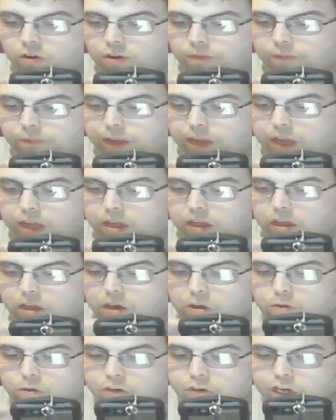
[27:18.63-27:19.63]
They
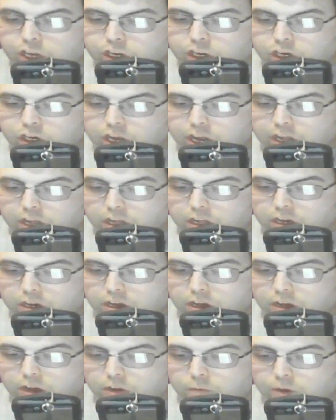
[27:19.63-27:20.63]
assume she cheated
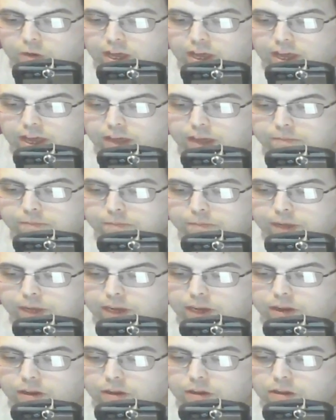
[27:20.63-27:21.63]
her way in
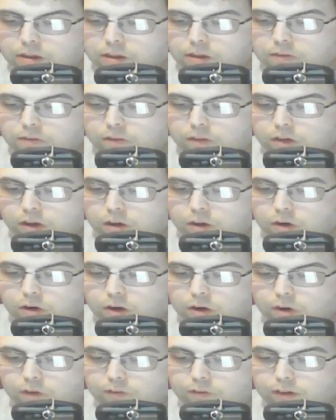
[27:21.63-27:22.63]
because of her
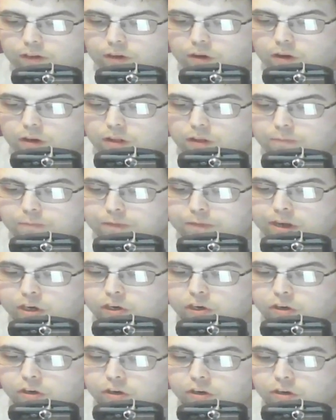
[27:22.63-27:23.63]
unorthodox
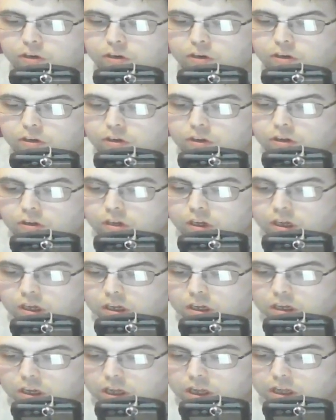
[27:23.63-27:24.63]
admission
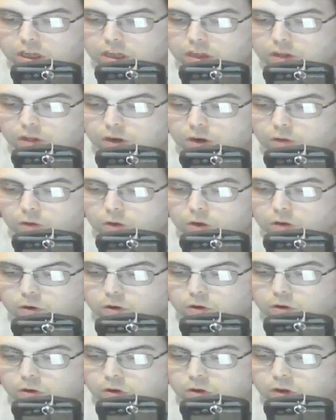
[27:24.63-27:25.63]
into the
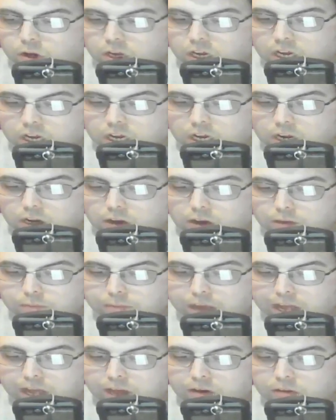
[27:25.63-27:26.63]
crew.
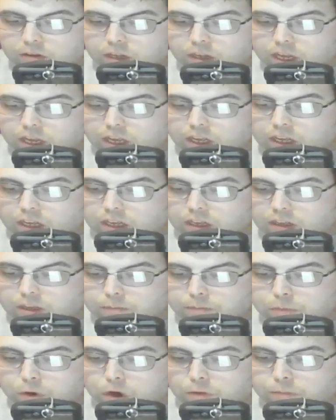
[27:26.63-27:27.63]
Compounding the
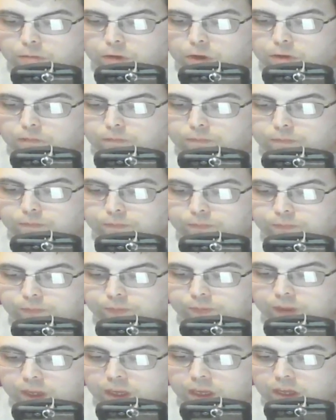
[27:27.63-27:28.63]
problem
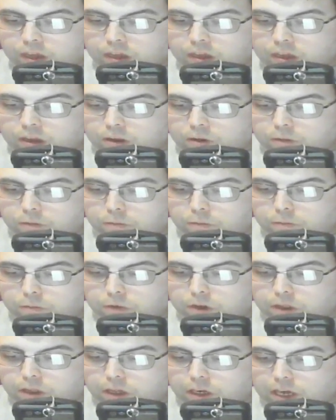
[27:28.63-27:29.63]

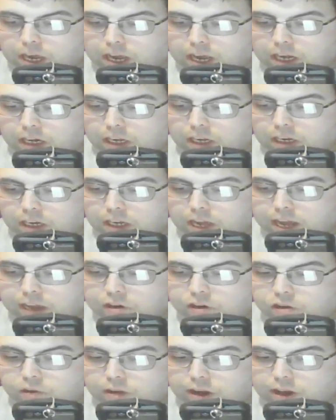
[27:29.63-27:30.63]
was Layla
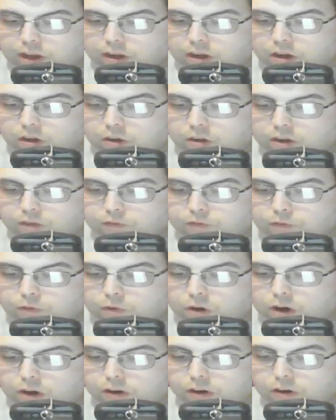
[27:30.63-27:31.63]
lecturing her in
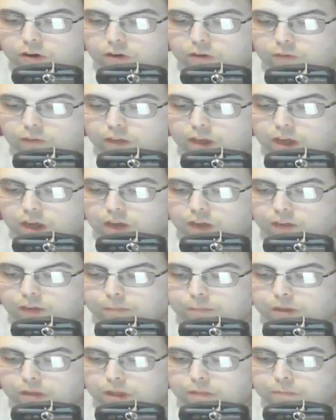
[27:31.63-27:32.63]
front of the other
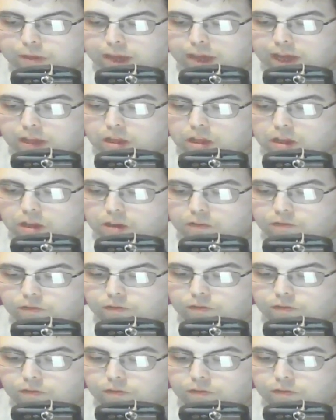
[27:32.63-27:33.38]
perspective.